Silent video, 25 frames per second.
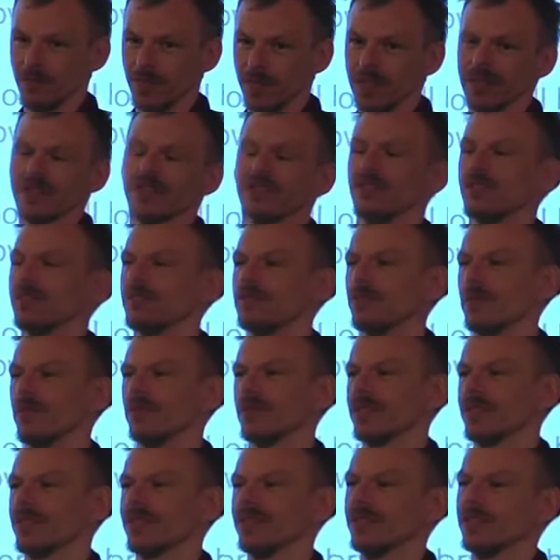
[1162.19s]
It's a NUMA
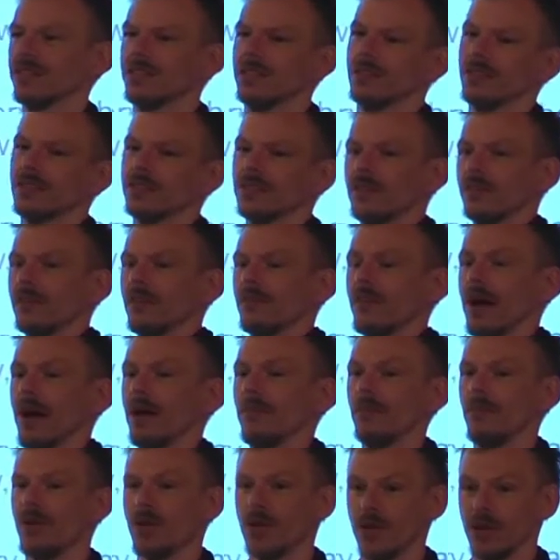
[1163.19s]
machine too, so the
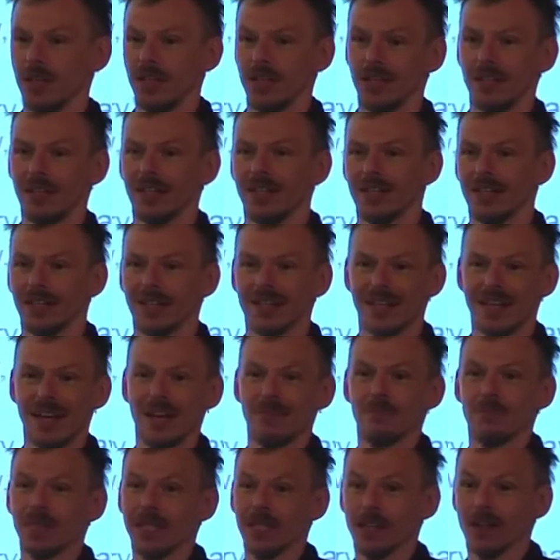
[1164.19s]
memory
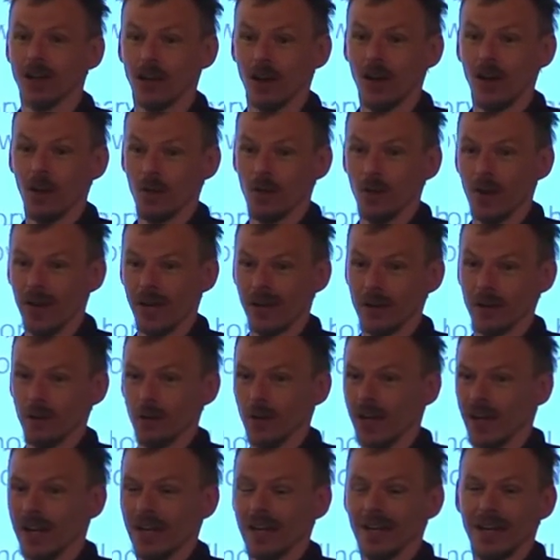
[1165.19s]
can be a long way
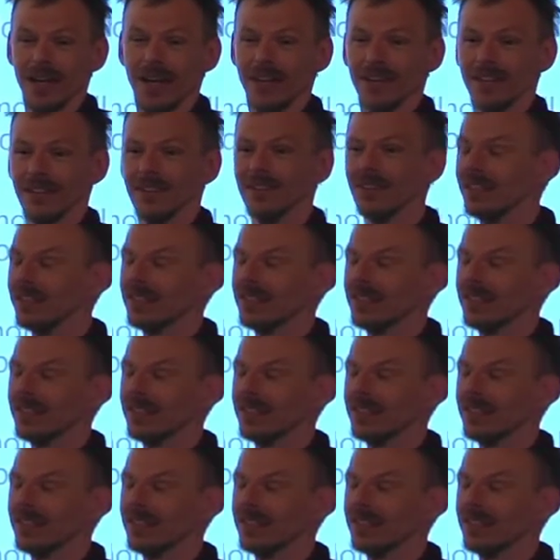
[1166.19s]
away, and